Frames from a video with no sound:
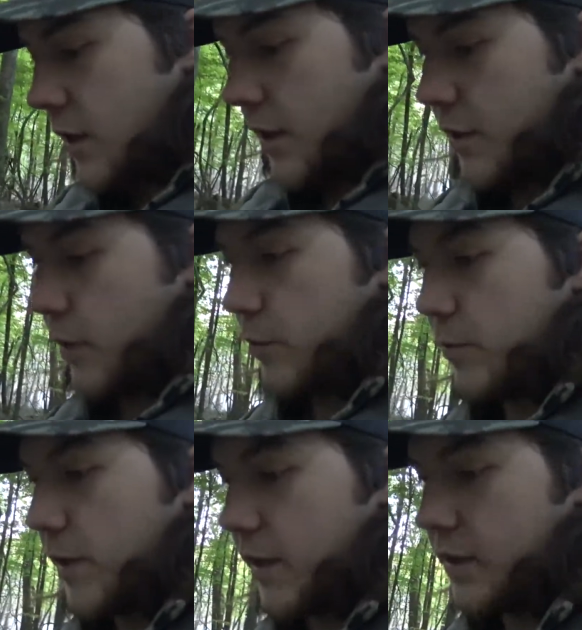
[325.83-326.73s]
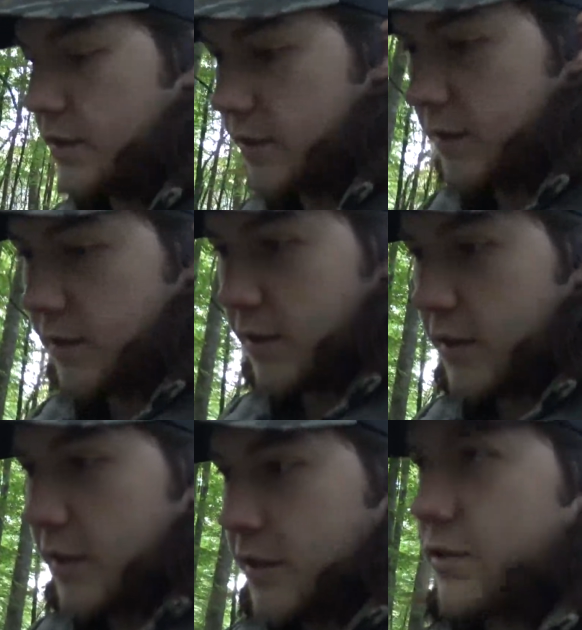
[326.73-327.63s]
a couple minutes,
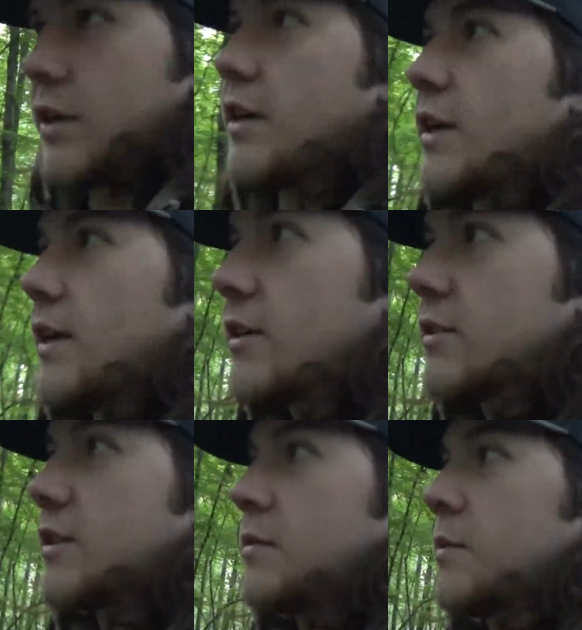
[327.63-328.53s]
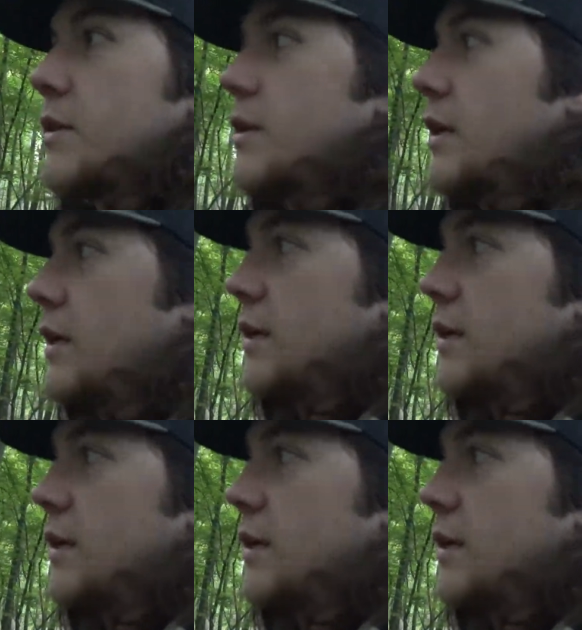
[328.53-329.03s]
trying to hear something.